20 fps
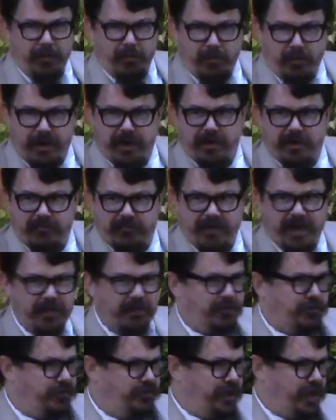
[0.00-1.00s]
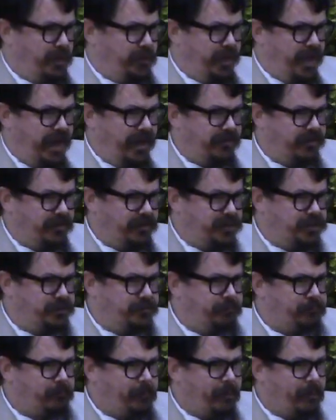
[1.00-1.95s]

a weird Father's Day passage.